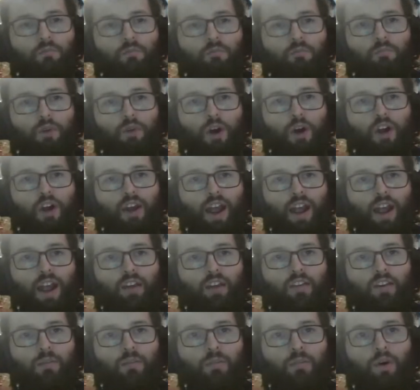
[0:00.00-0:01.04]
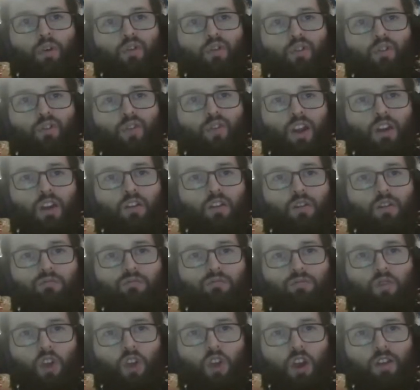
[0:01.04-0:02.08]
but I think most of it
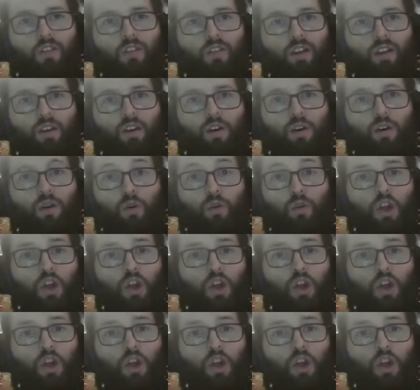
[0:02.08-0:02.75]
does hold